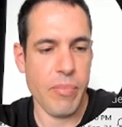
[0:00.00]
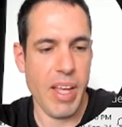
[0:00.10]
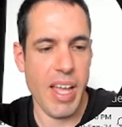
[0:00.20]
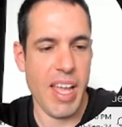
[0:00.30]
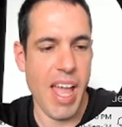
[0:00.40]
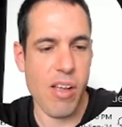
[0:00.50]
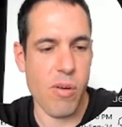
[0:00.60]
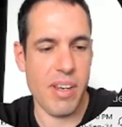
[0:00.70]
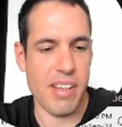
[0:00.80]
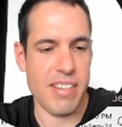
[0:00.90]
A I
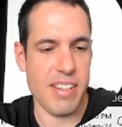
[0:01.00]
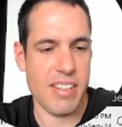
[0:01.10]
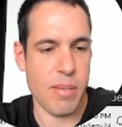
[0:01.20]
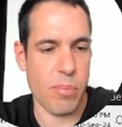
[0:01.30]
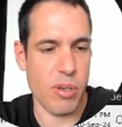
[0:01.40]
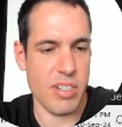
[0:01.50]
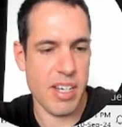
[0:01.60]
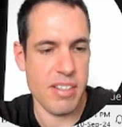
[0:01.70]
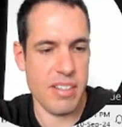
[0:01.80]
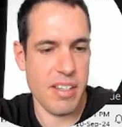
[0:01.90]
coding assistant
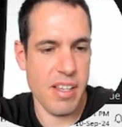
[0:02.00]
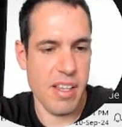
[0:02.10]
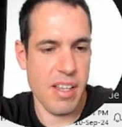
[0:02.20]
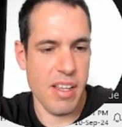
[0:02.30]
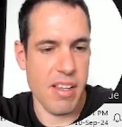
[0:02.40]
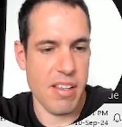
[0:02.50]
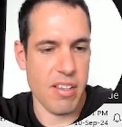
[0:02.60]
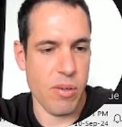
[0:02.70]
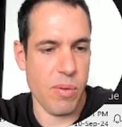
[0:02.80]
projects. So